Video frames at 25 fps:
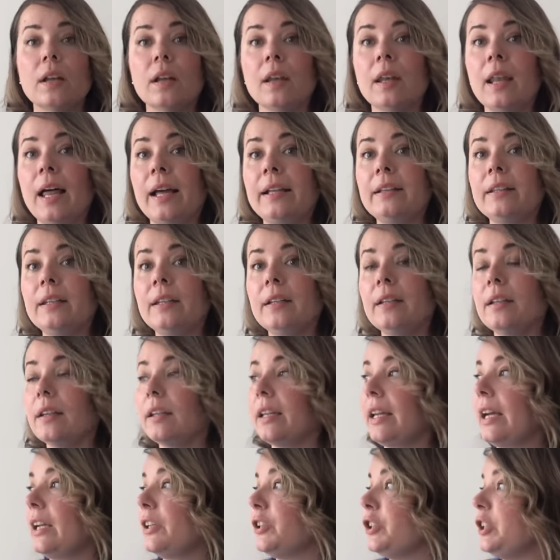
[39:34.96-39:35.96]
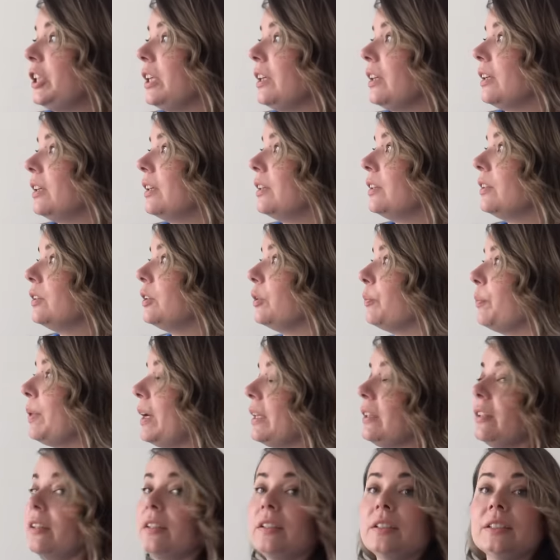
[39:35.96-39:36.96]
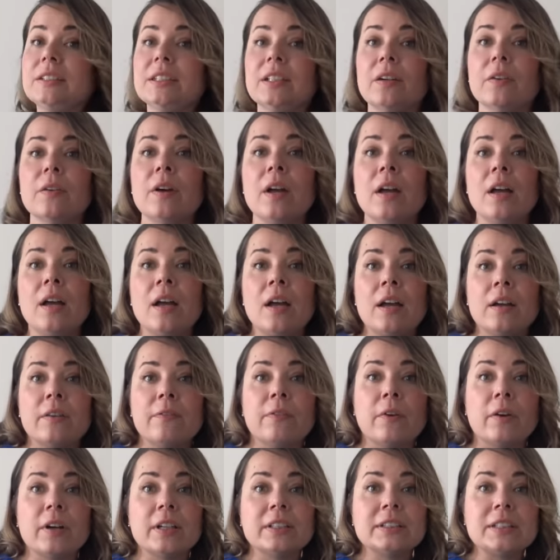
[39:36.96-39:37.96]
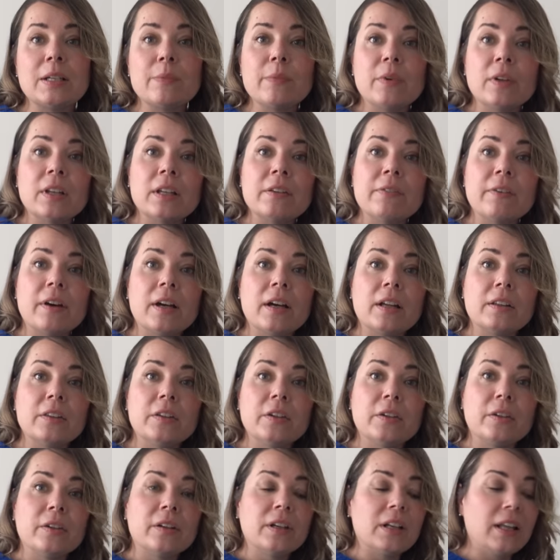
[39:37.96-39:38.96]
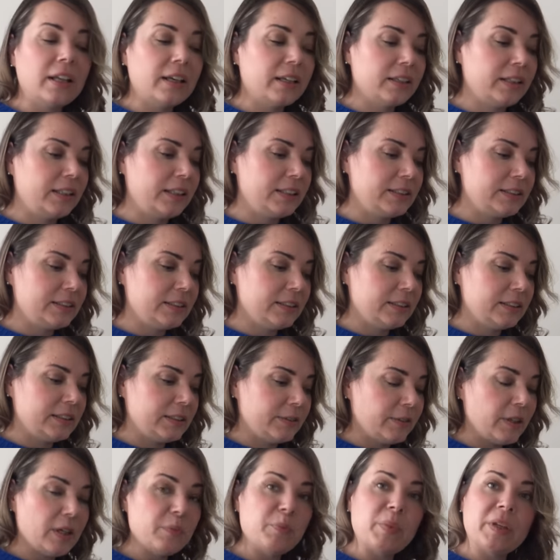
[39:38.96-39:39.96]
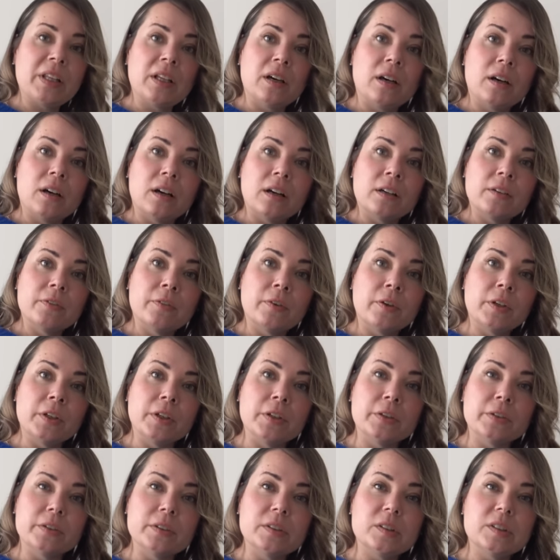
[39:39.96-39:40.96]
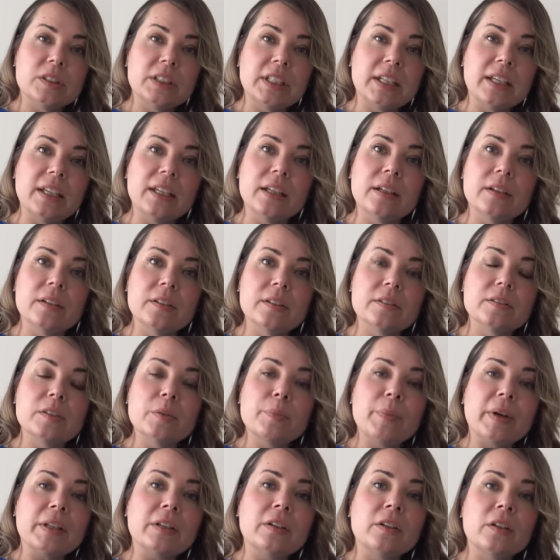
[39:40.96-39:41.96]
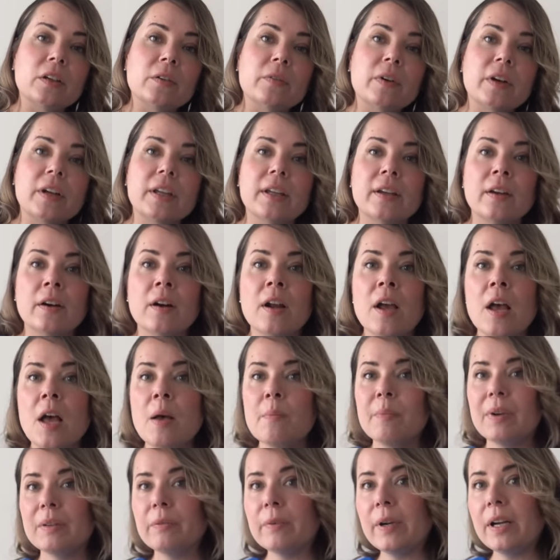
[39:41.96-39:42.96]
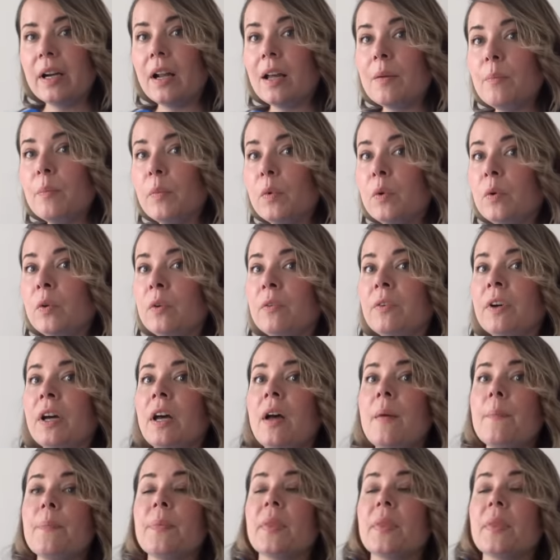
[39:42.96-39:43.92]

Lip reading: light catching the pattern. So for example, if I turn like this, it's a bit hard for you to see the pattern over here. But when I move